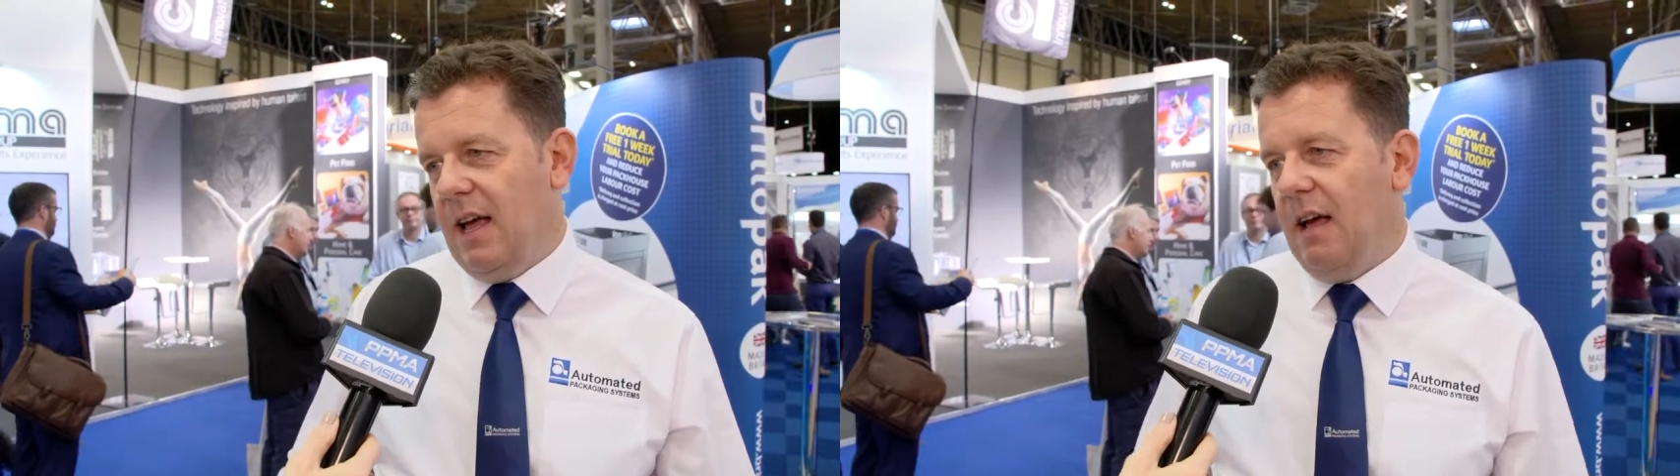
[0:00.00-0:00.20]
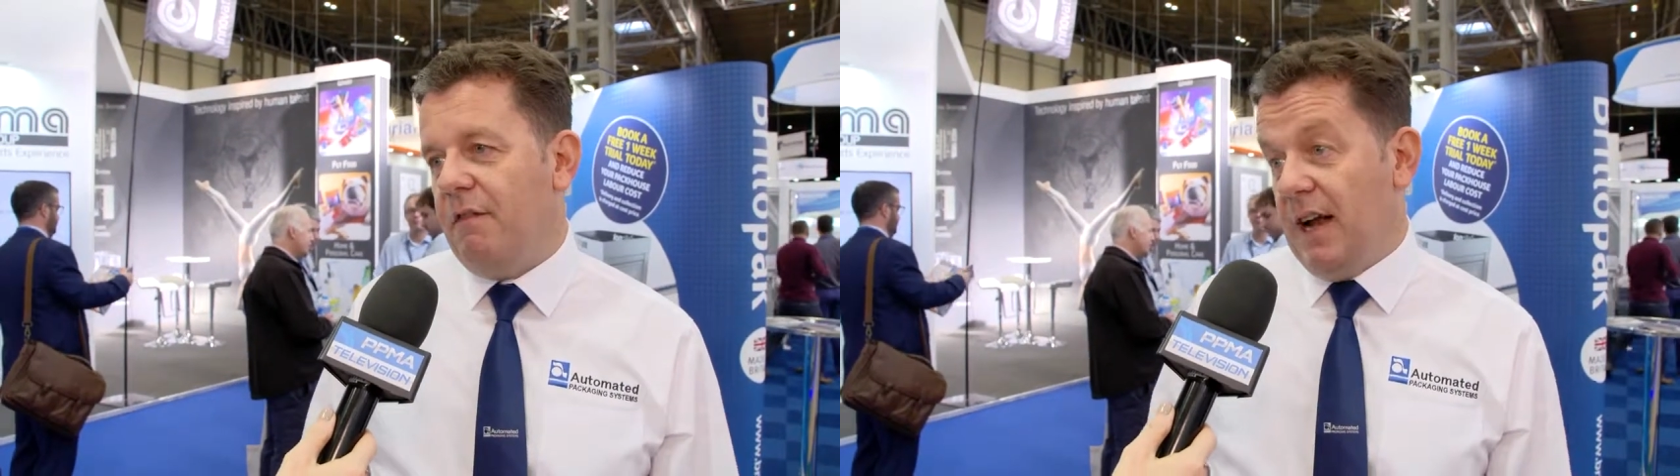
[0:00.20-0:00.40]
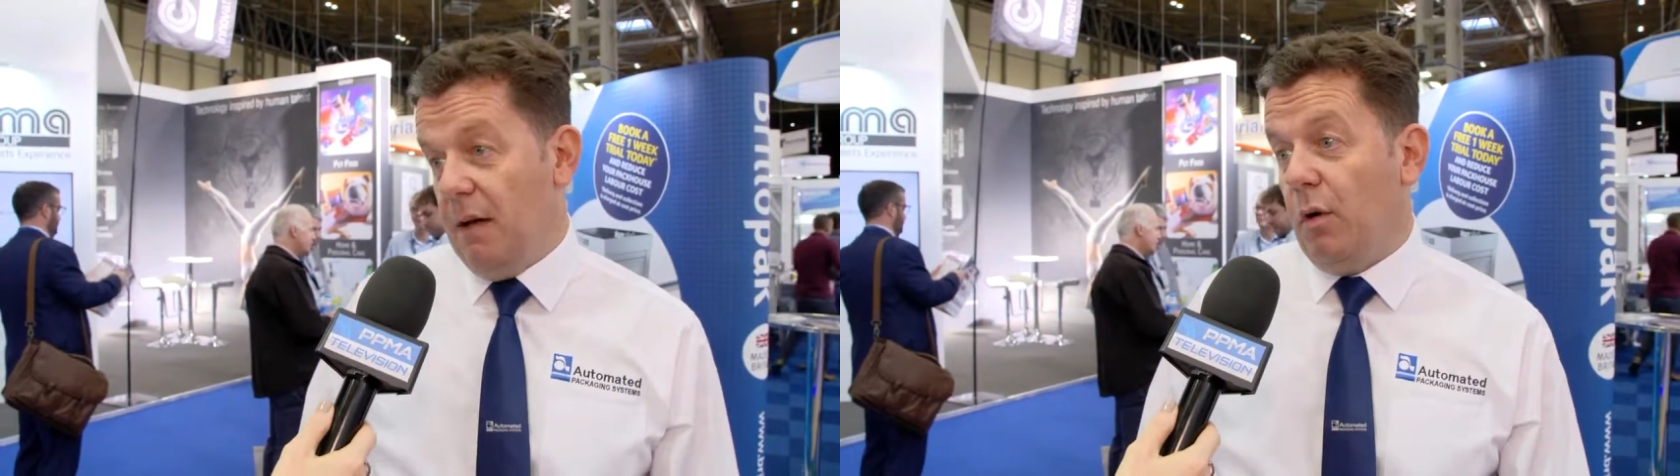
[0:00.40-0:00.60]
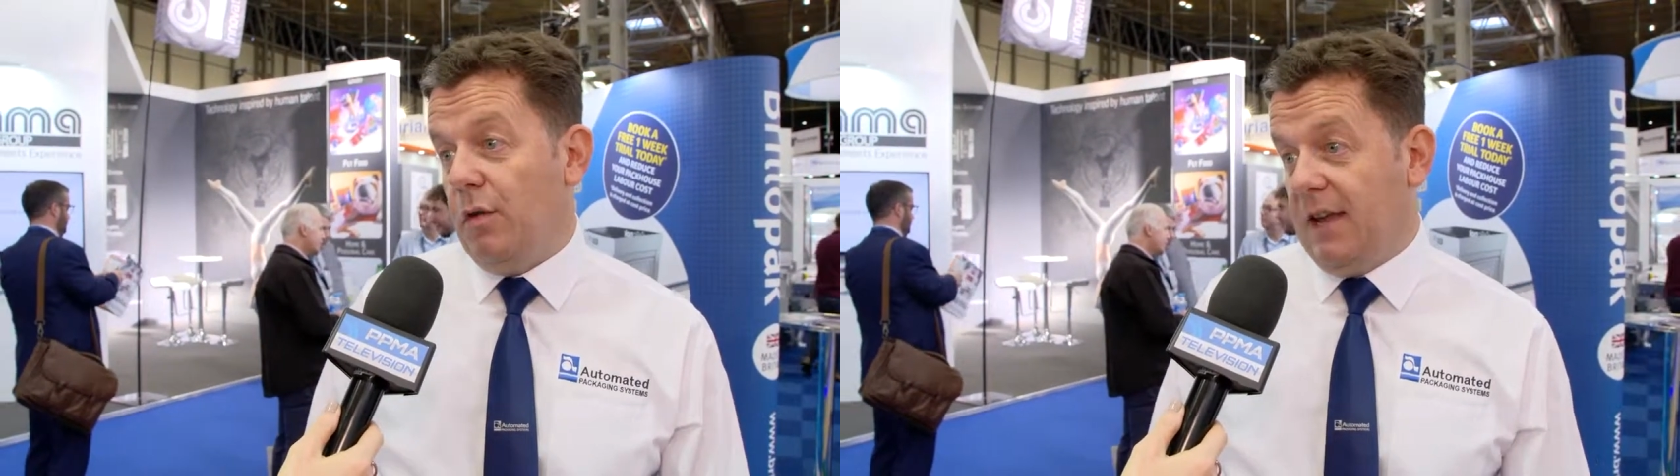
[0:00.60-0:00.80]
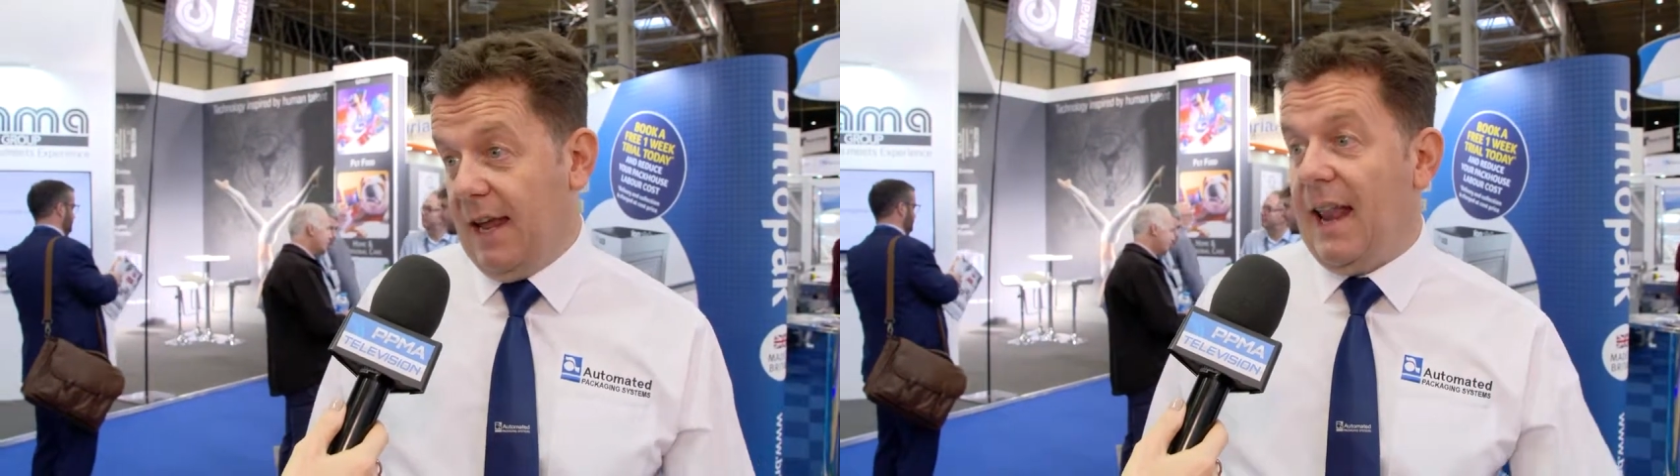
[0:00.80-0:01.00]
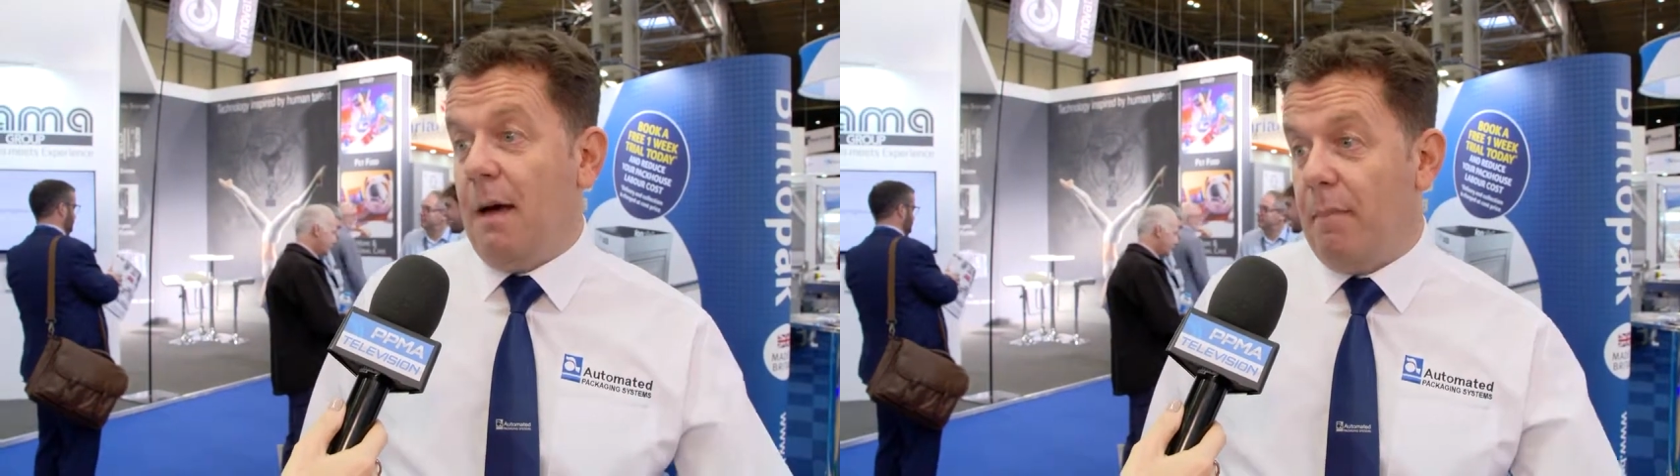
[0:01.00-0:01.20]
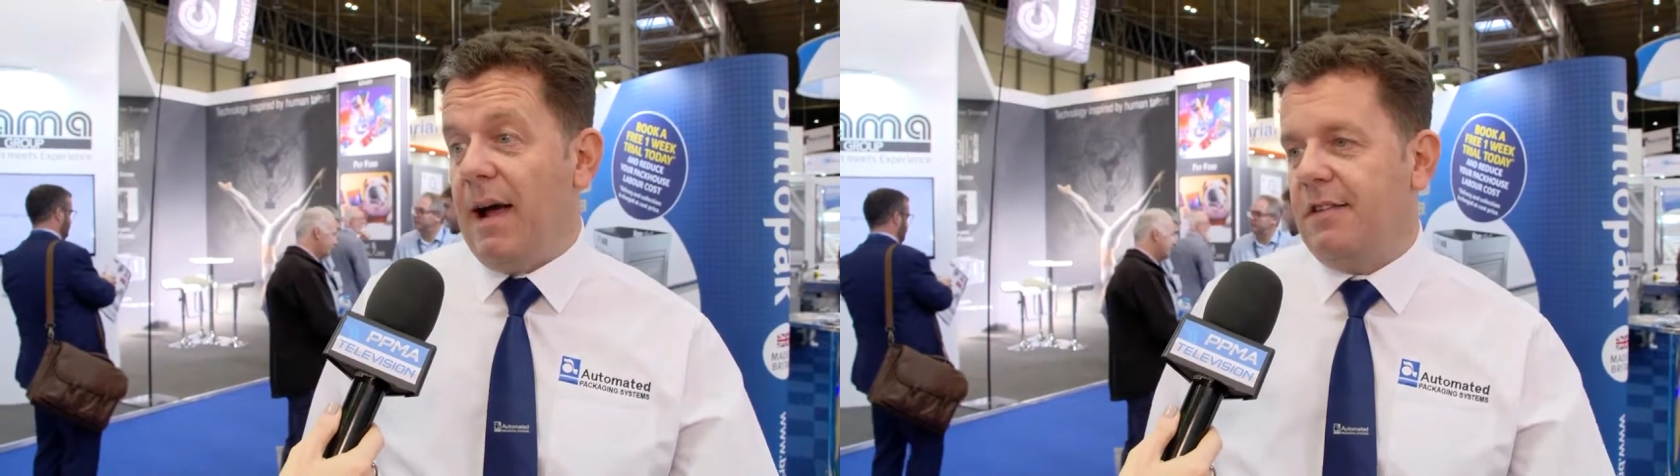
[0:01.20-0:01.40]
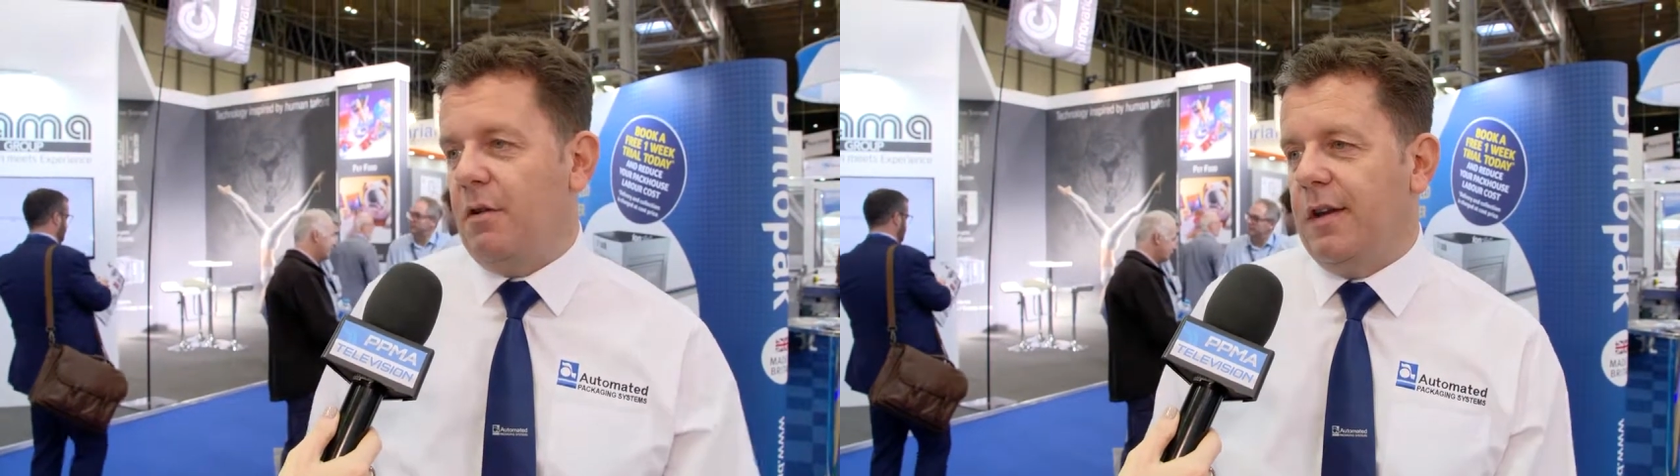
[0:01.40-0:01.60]
available to get that
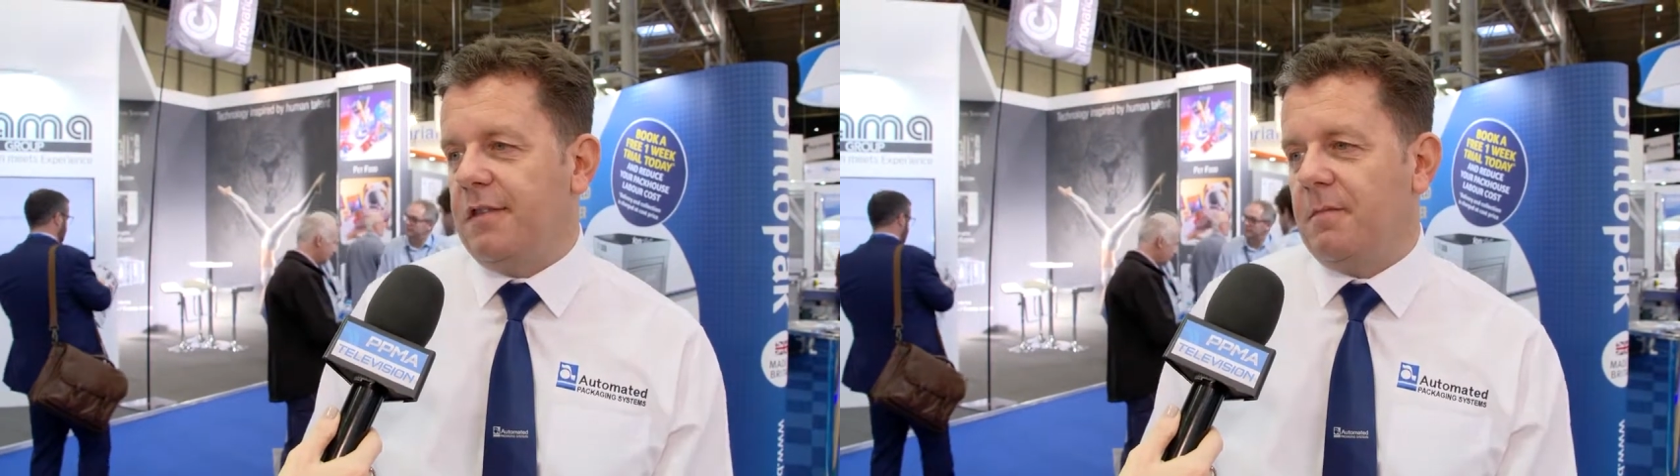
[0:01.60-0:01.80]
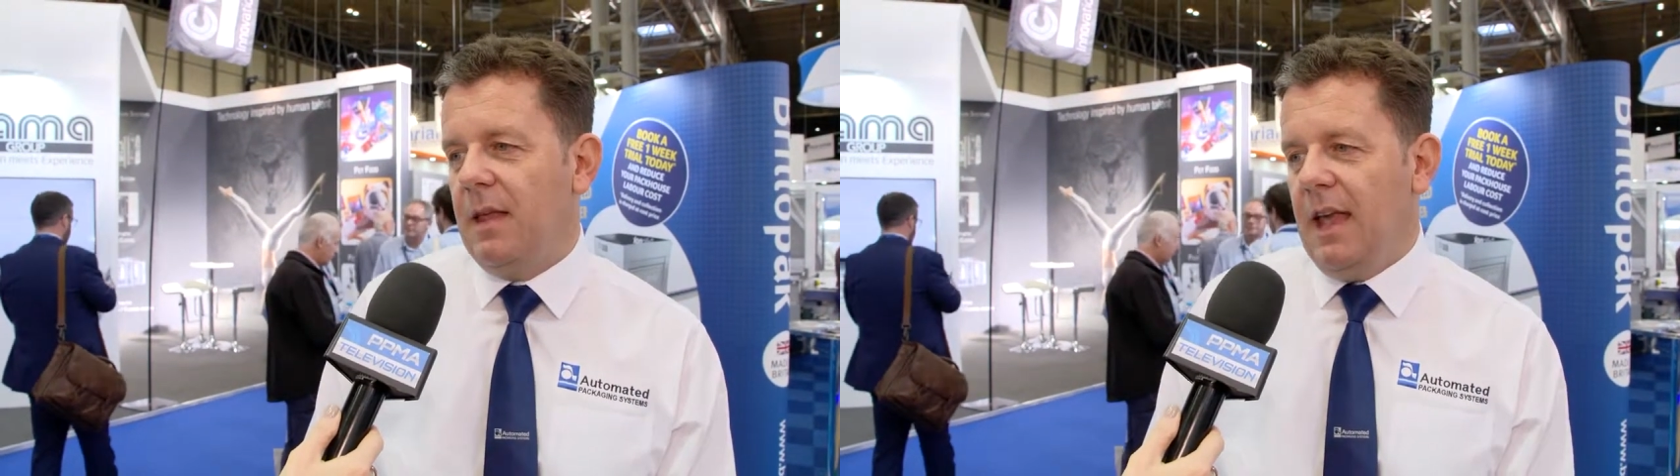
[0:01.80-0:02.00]
back to us.